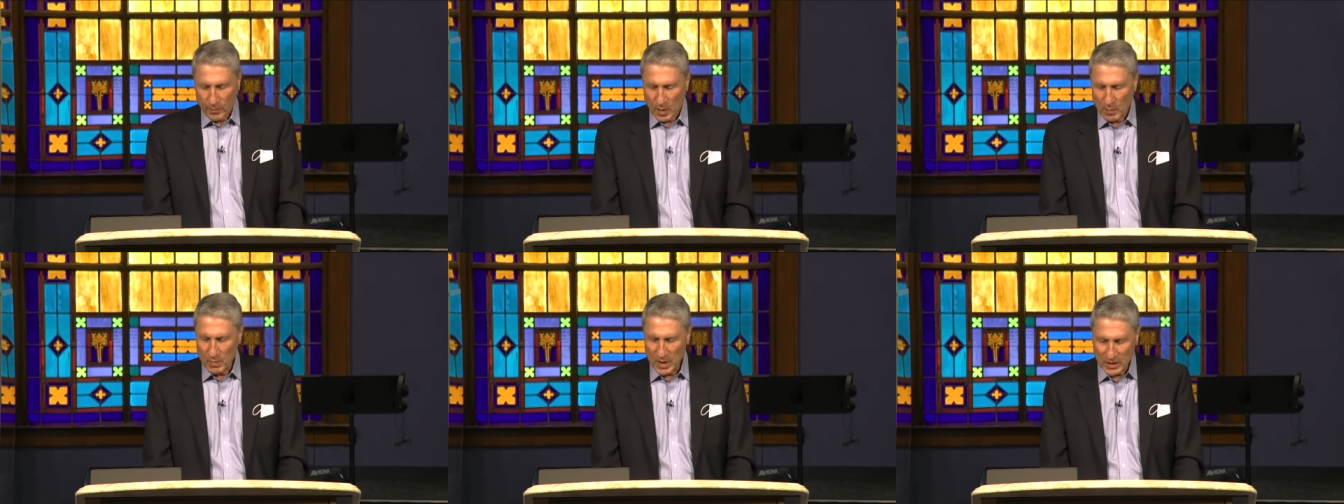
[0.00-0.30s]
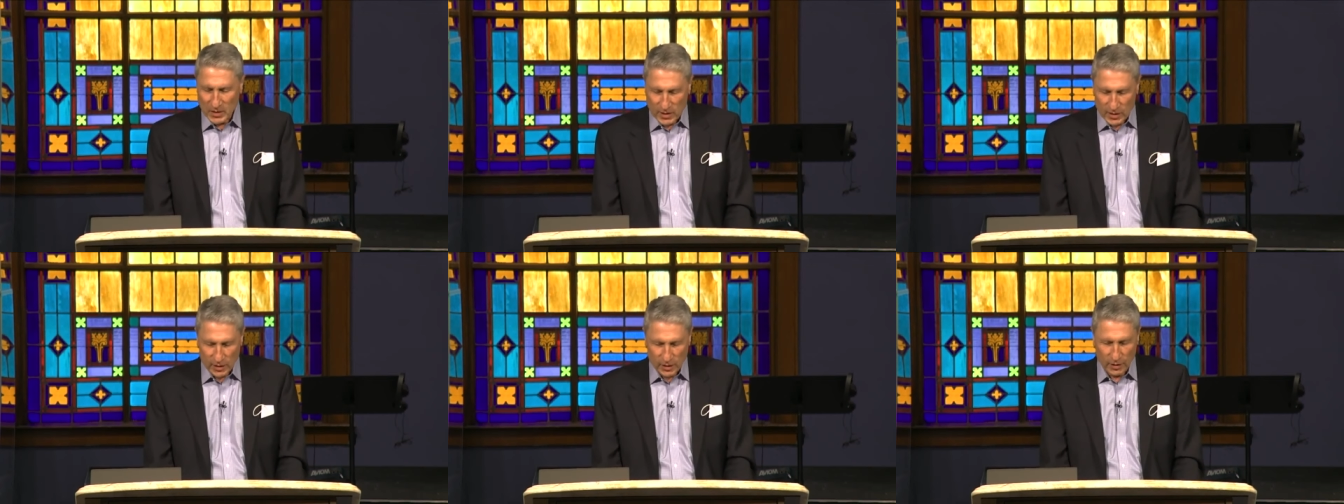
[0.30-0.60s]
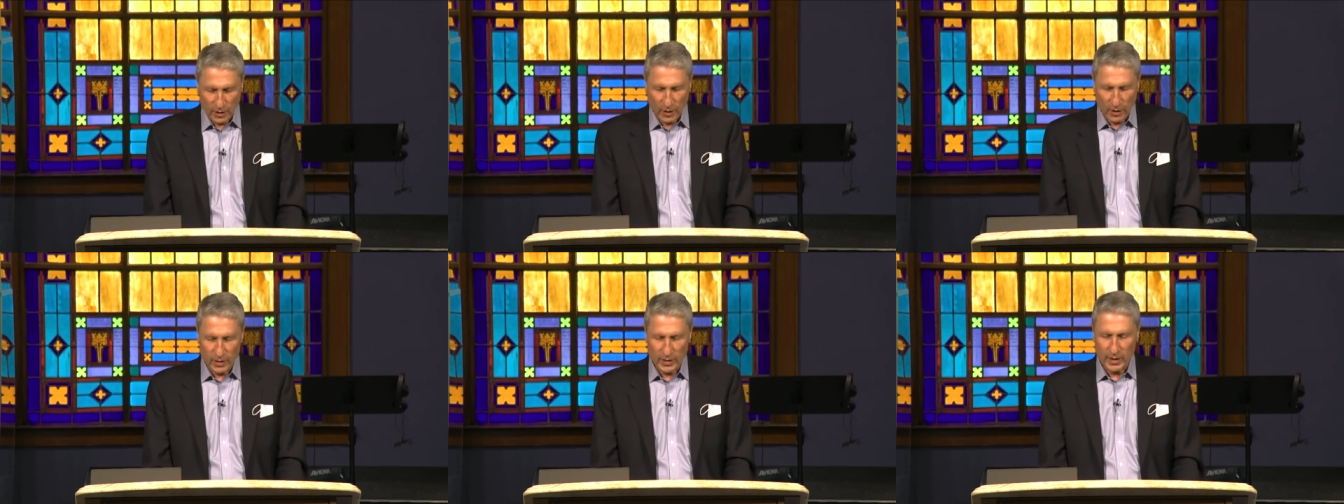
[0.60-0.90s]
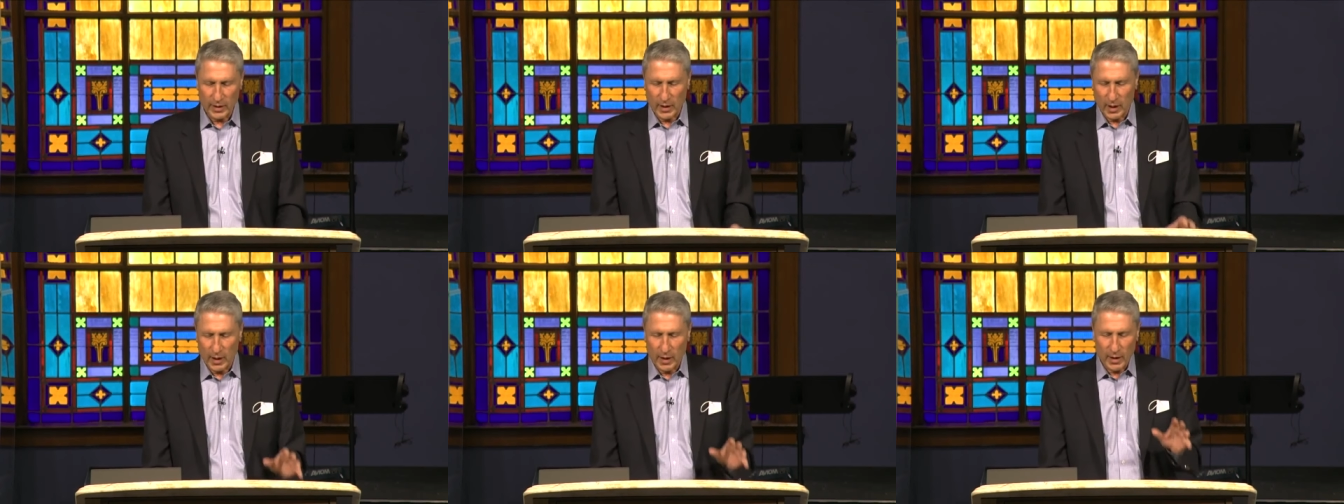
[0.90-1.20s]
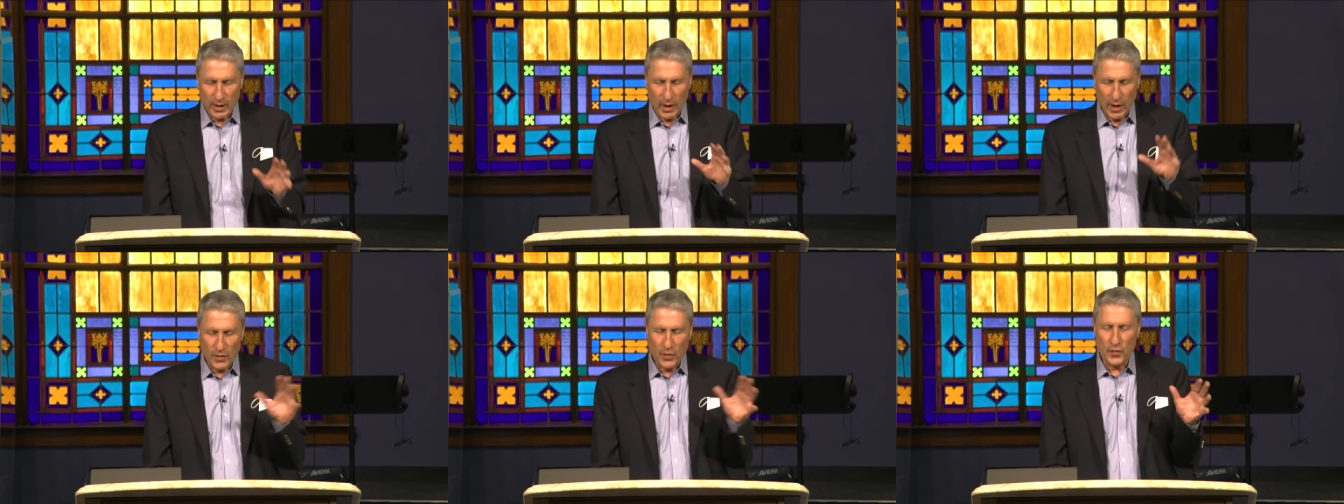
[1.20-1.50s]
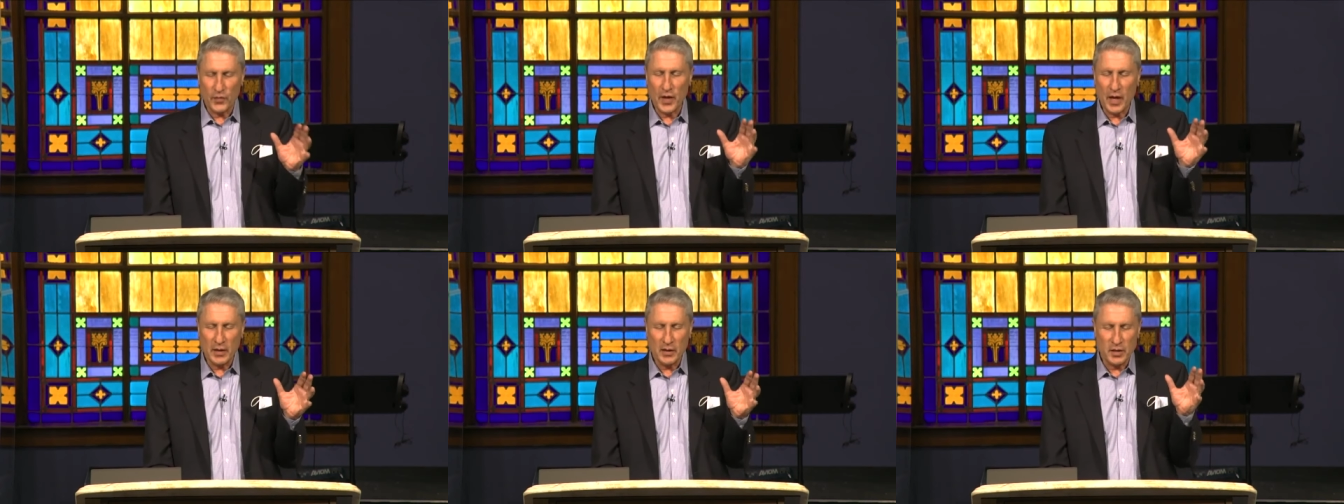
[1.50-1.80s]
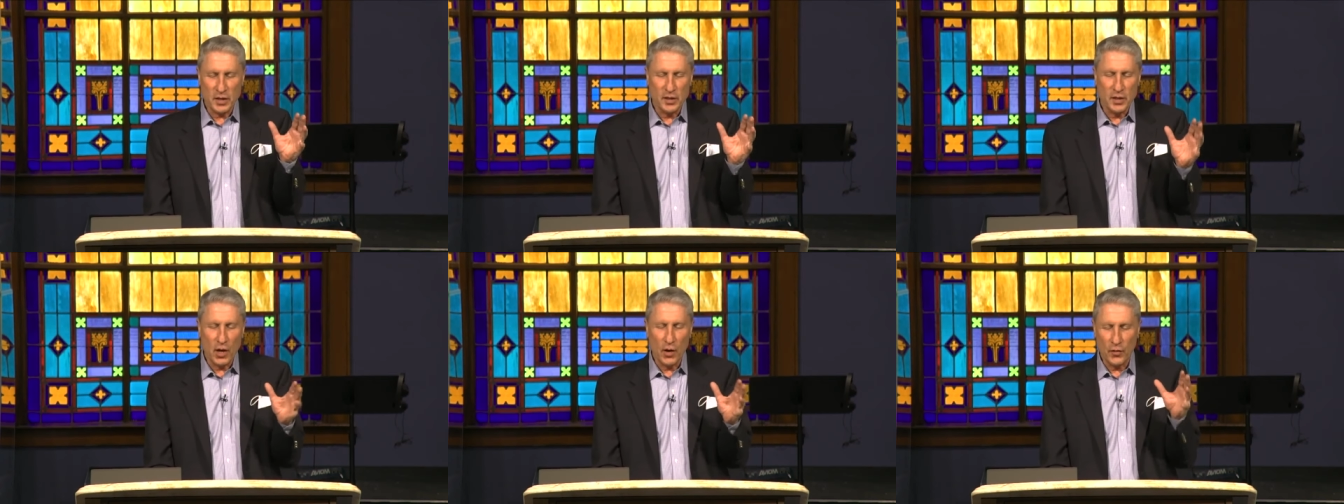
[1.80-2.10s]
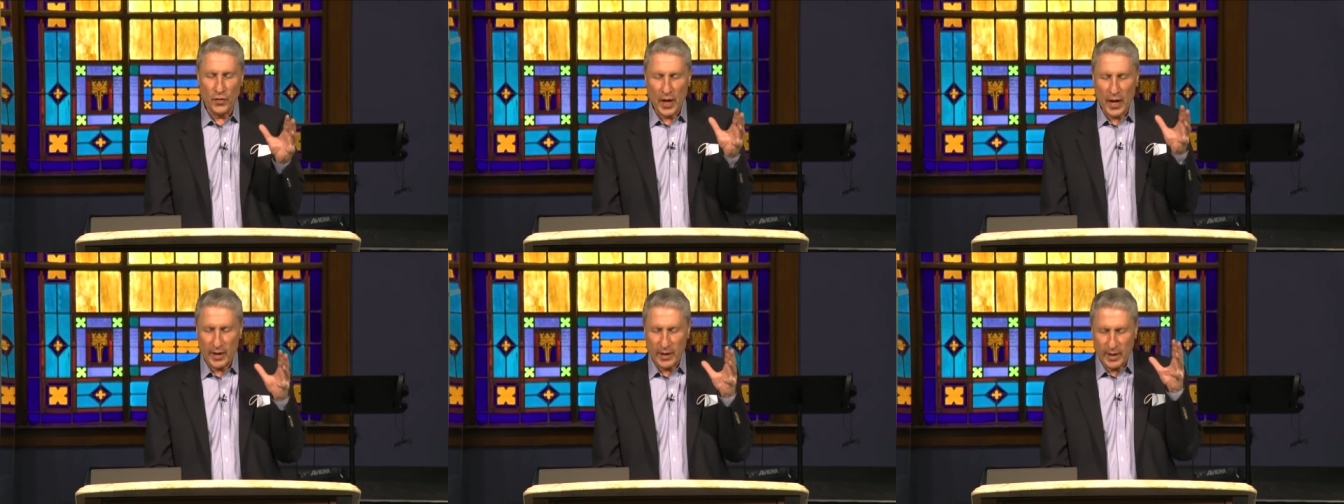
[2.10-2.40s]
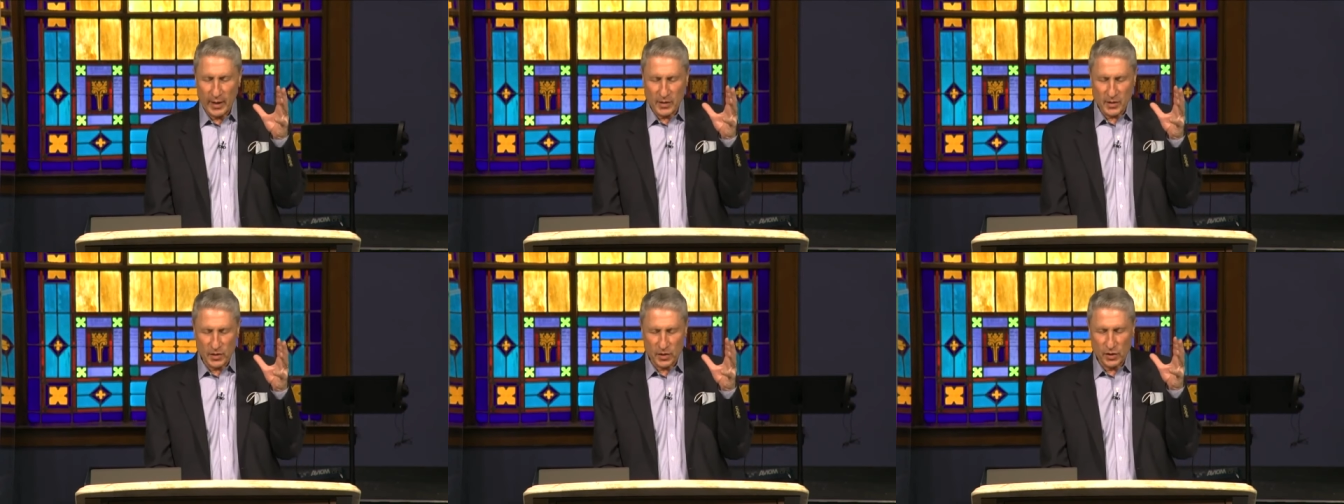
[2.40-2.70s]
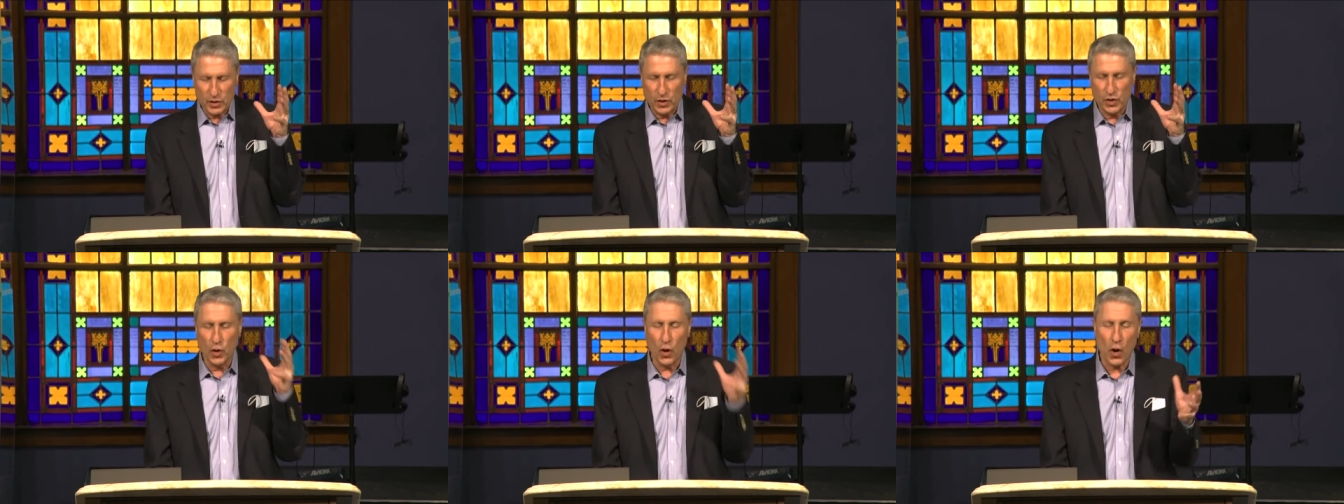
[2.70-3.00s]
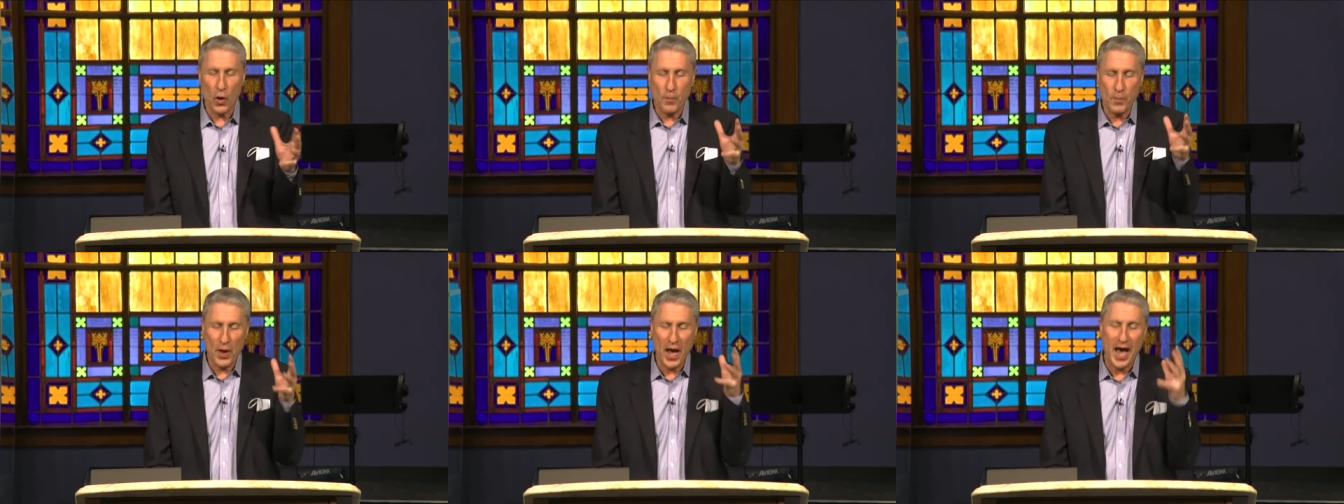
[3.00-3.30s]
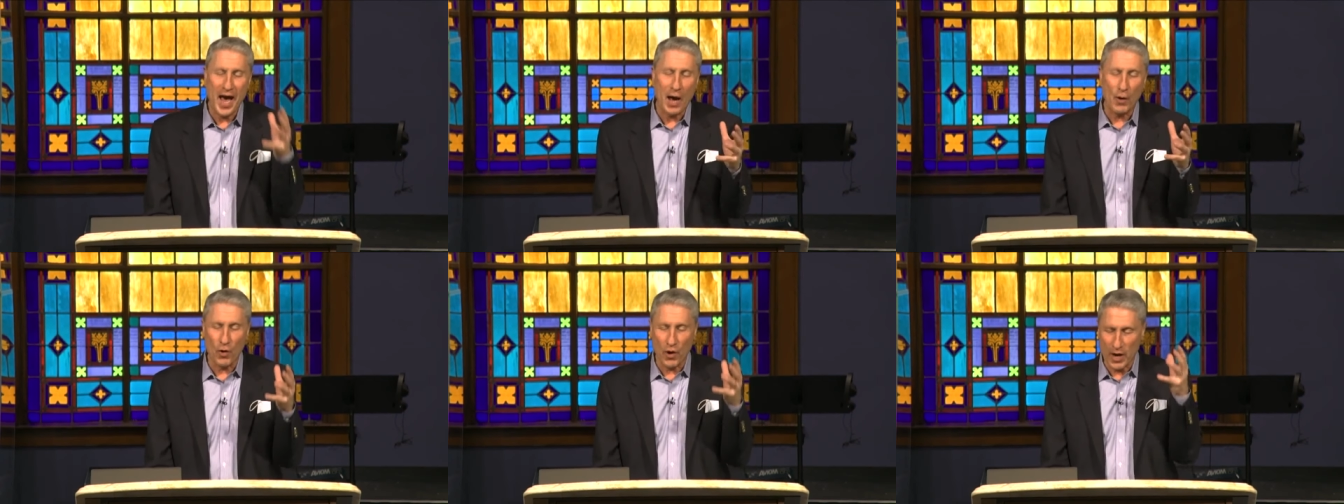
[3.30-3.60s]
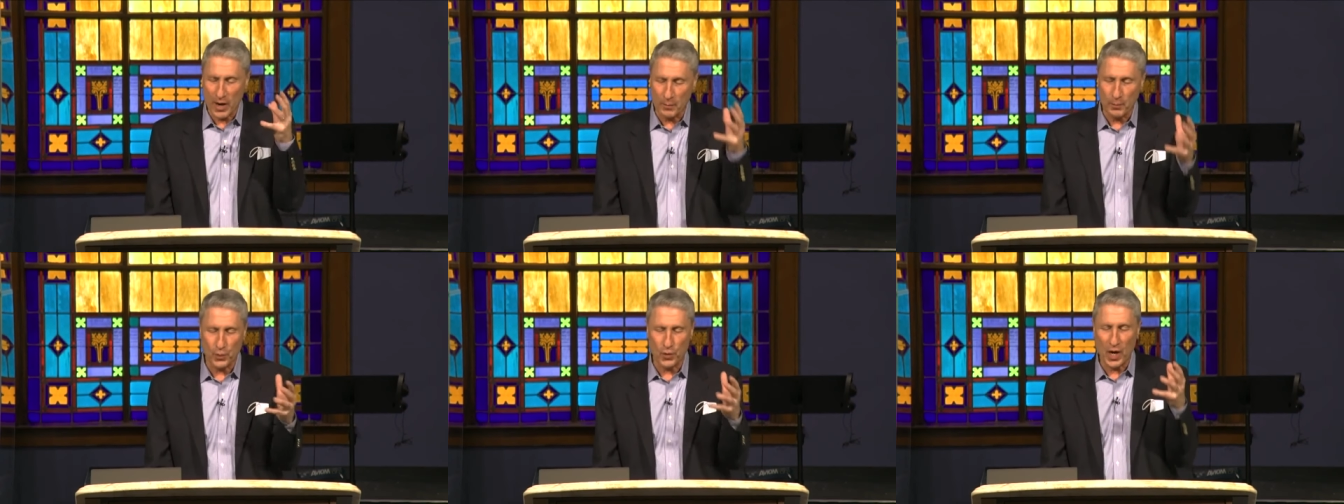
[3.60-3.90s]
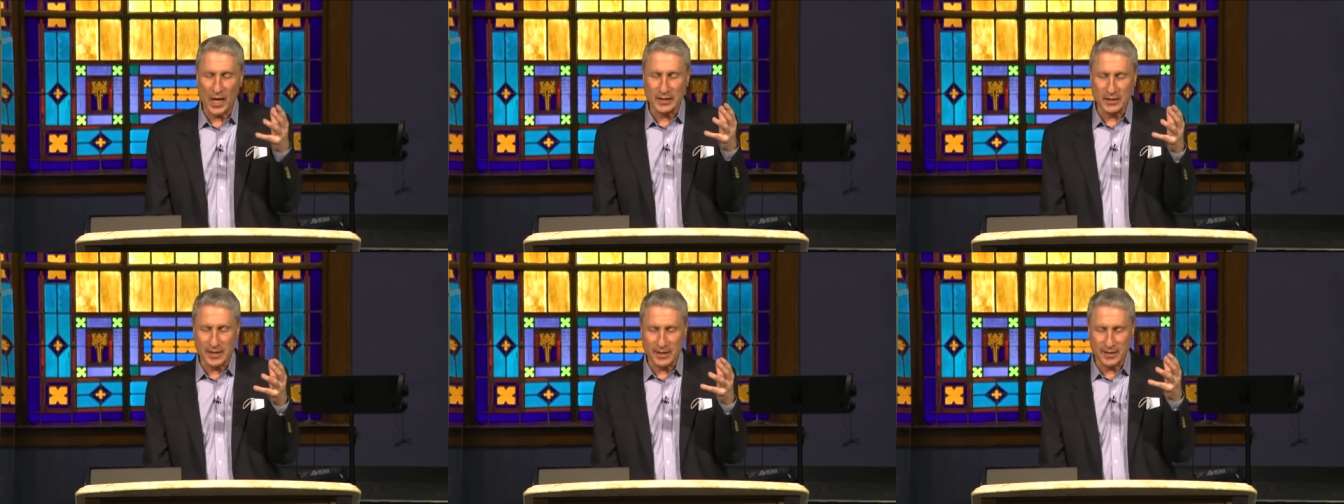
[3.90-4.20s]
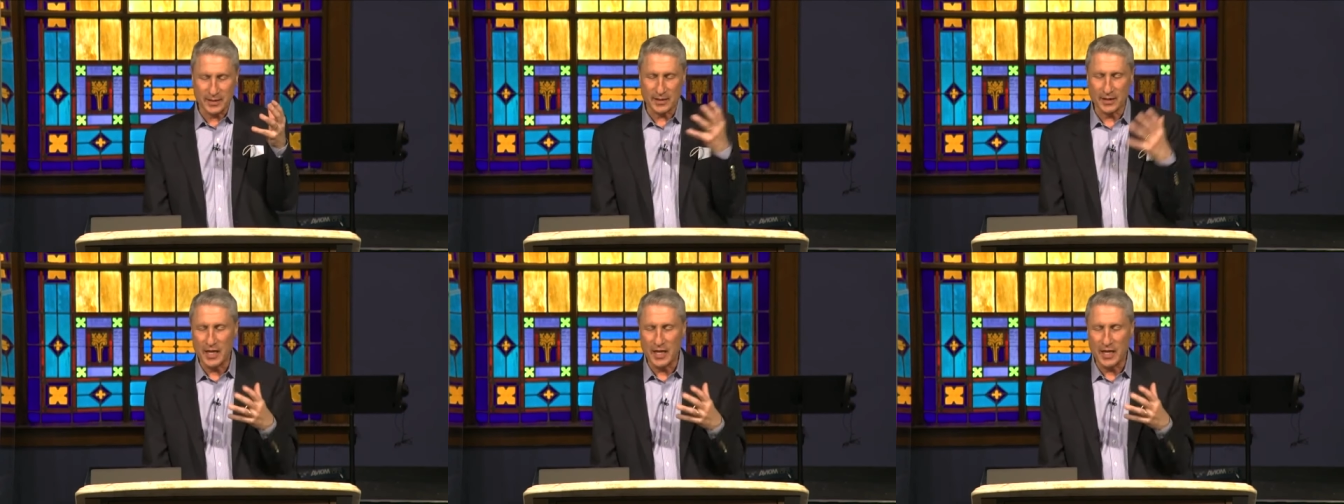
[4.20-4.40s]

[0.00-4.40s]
mystical uh, other than to know that it's your power and presence